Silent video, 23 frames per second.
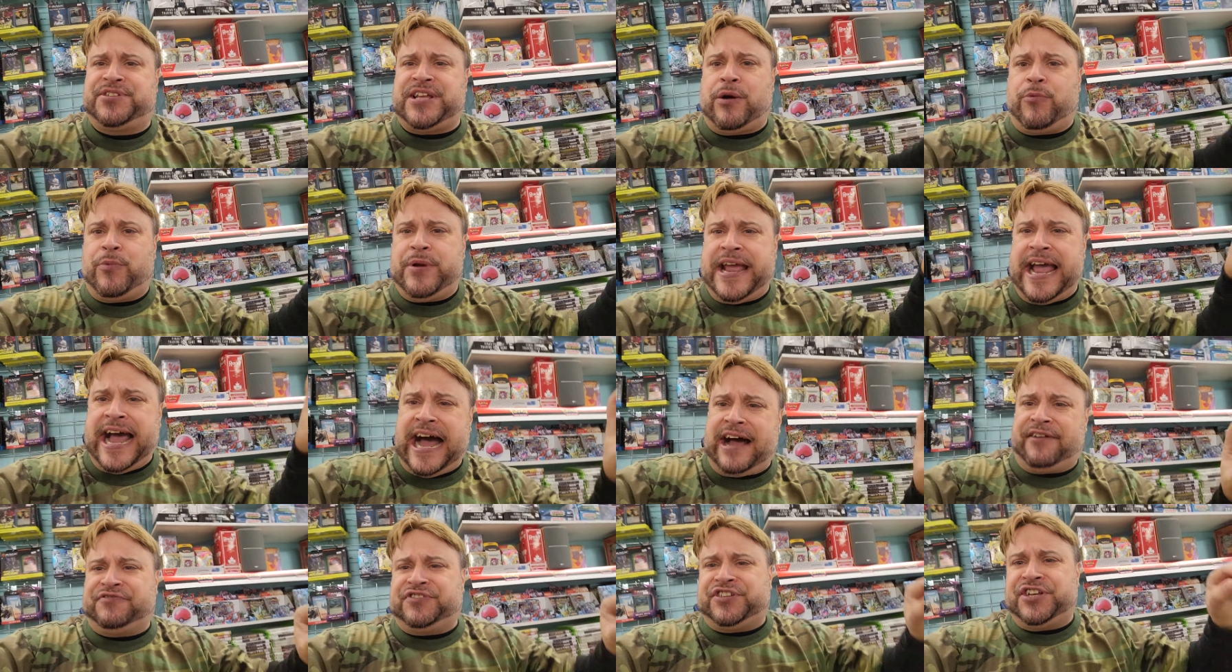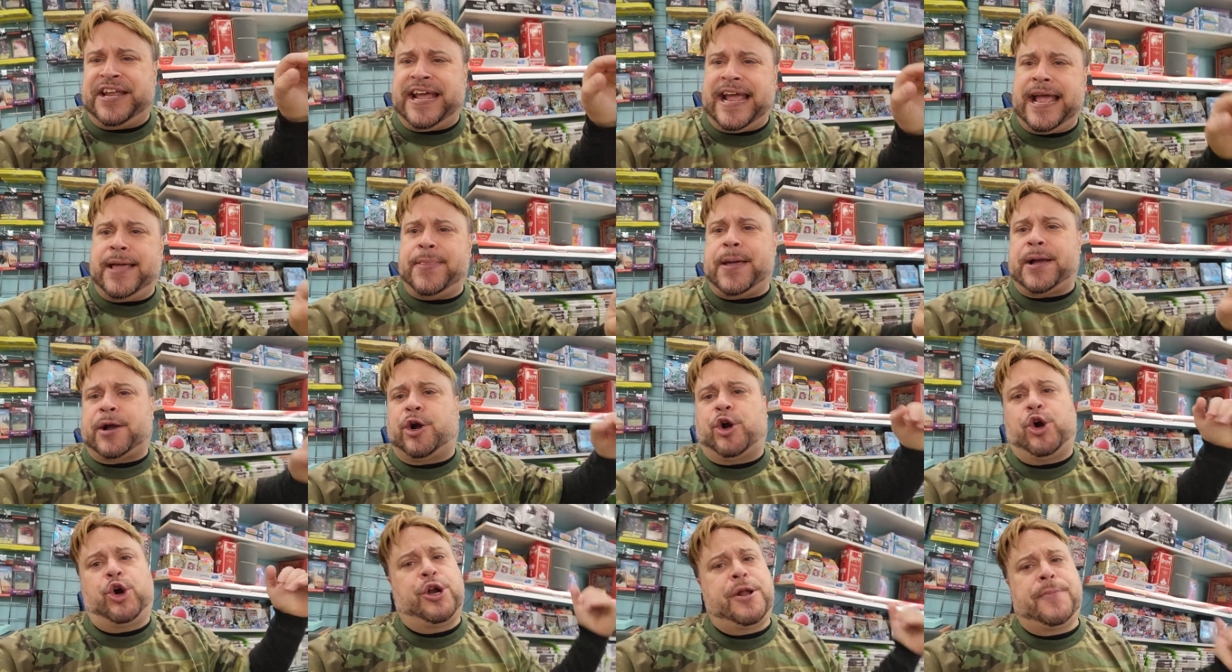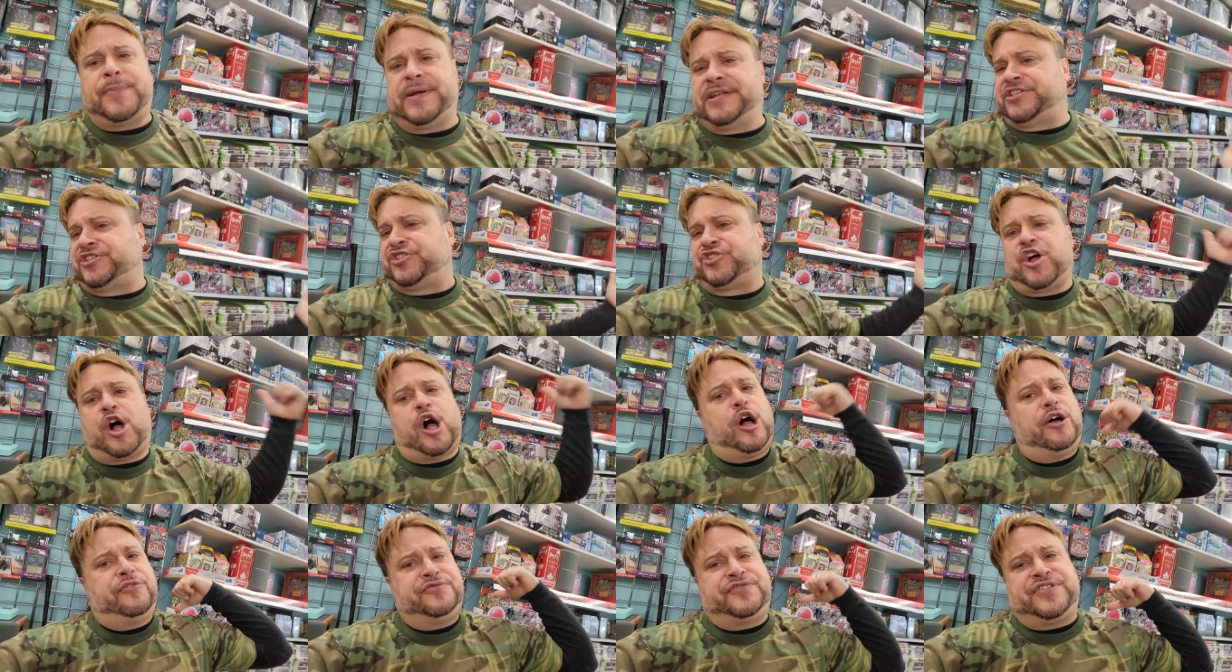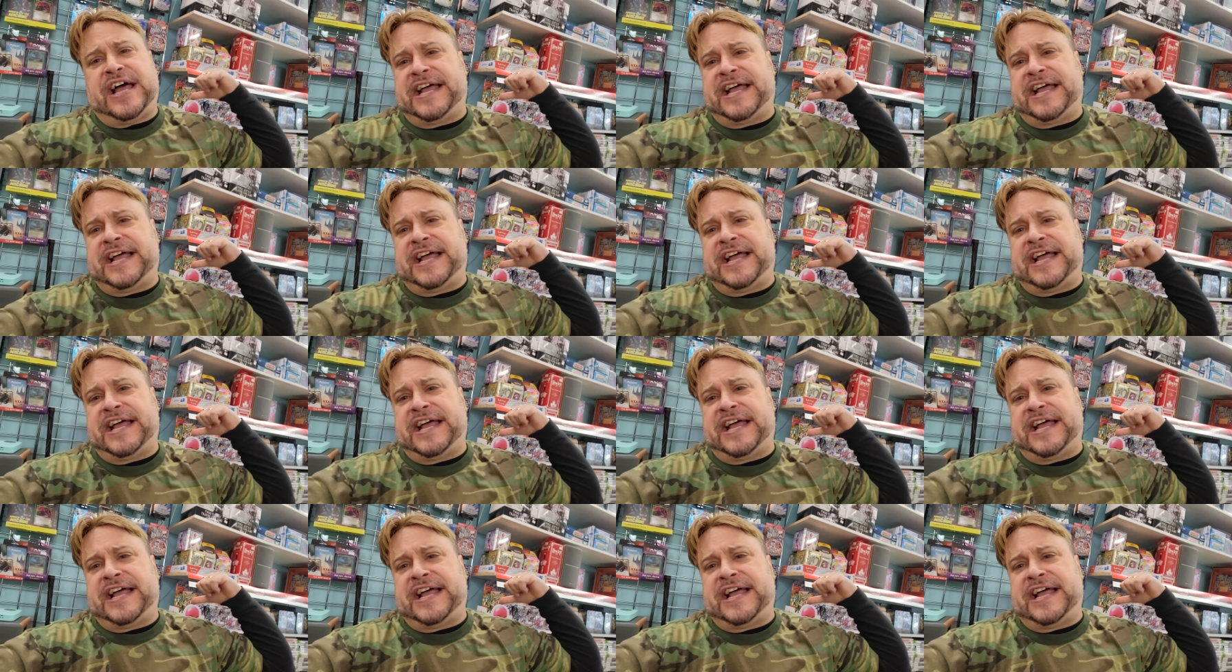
that we have today that could have been solved